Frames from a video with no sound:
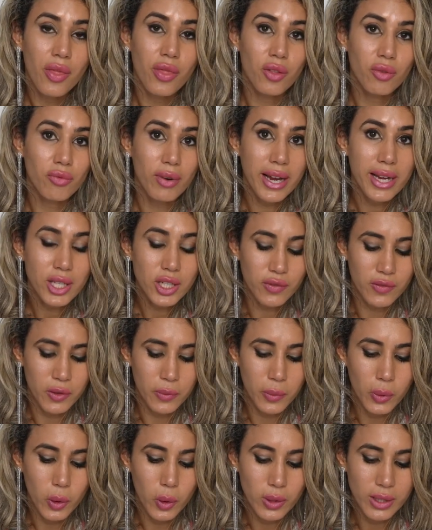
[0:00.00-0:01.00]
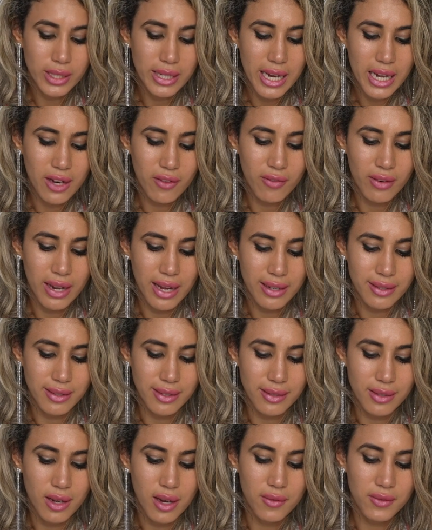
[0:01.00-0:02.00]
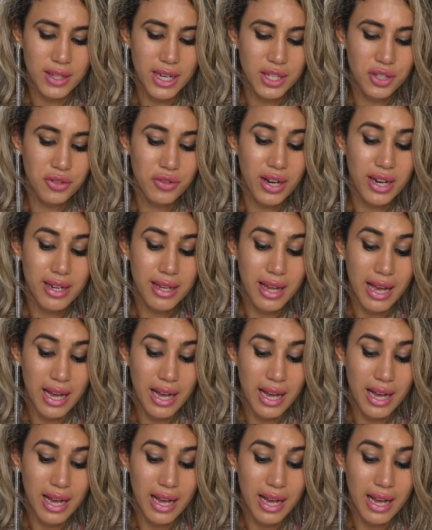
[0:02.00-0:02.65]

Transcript: the rate of reported anaphylaxis after Astra-